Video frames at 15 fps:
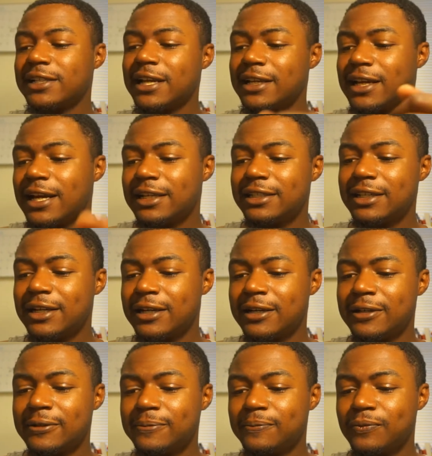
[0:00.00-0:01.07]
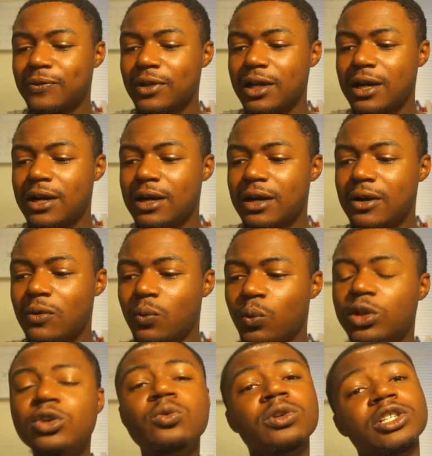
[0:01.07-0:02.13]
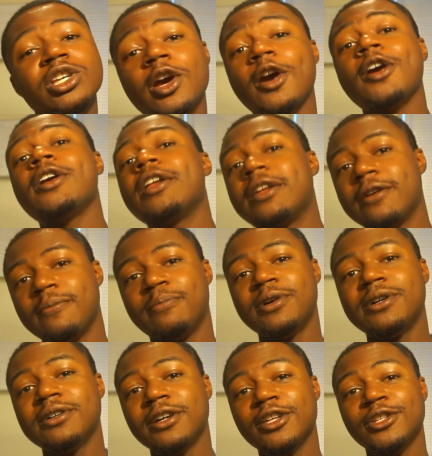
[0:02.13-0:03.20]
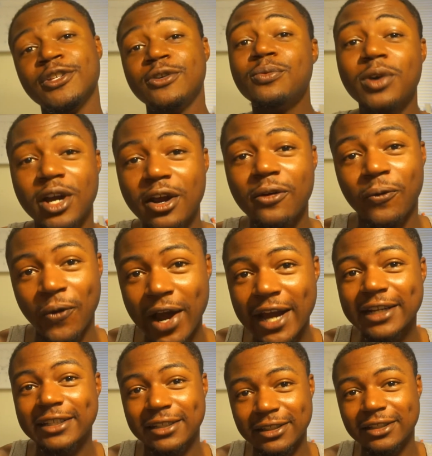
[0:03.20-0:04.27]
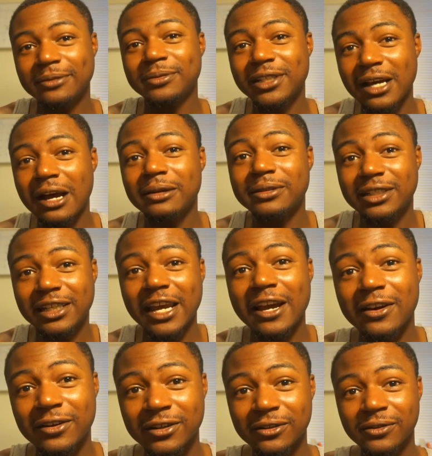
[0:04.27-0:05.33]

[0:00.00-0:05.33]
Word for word: At nighttime, when you would turn in your bunk, you would hear rats sometimes scattering